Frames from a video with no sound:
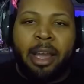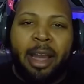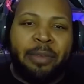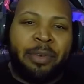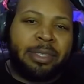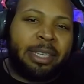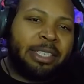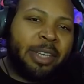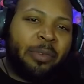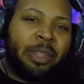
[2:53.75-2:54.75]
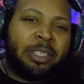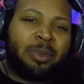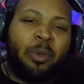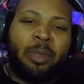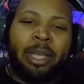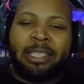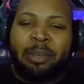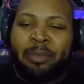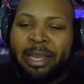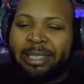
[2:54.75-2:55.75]
All right, folks, that is all for this one. Hopefully, you guys are
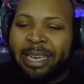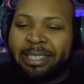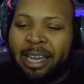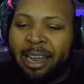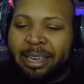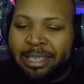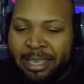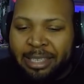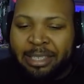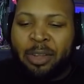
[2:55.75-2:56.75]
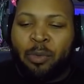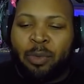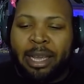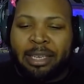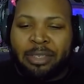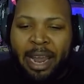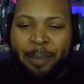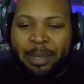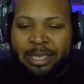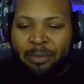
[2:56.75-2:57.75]
having a fantastic holiday season. Hopefully, you guys are
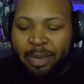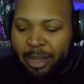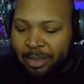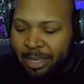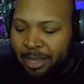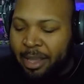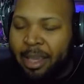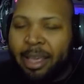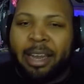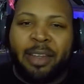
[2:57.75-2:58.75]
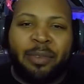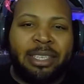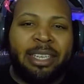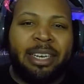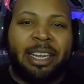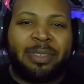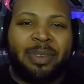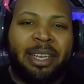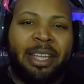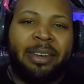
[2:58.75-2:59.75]
happy, safe, and healthy. And i definitely see you in the next
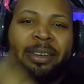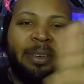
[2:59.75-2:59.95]
one. Later.